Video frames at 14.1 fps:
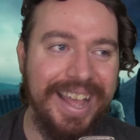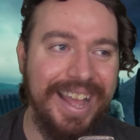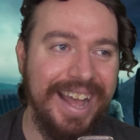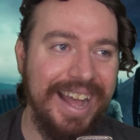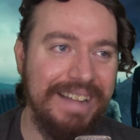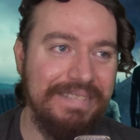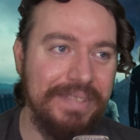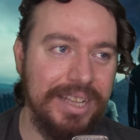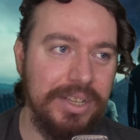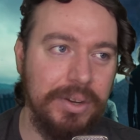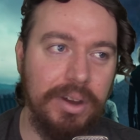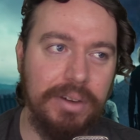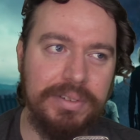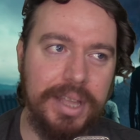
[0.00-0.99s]
um, I
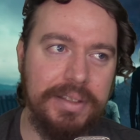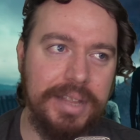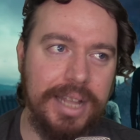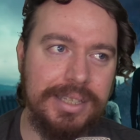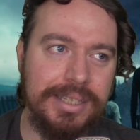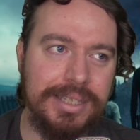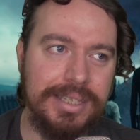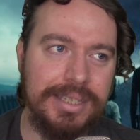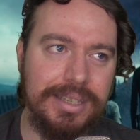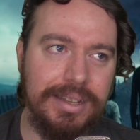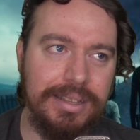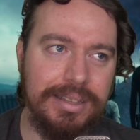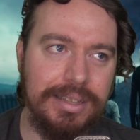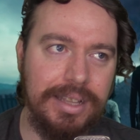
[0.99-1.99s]
don't know if that's
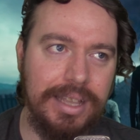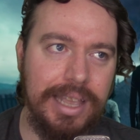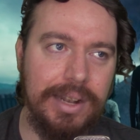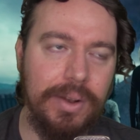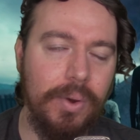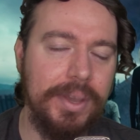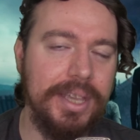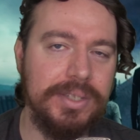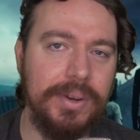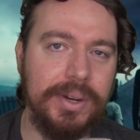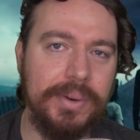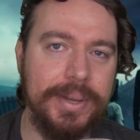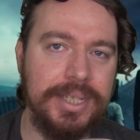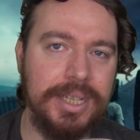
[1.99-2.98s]
Kid Loki is
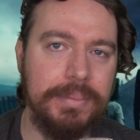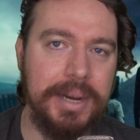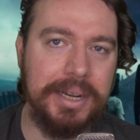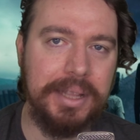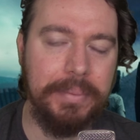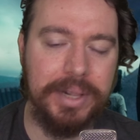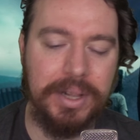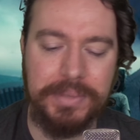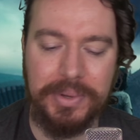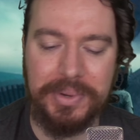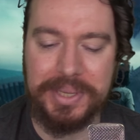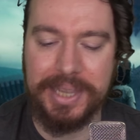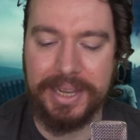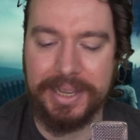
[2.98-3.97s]
another question mark that we'll come to
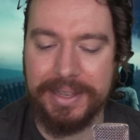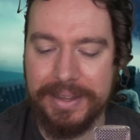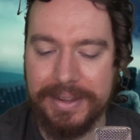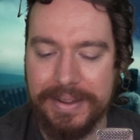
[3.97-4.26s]
in a sec.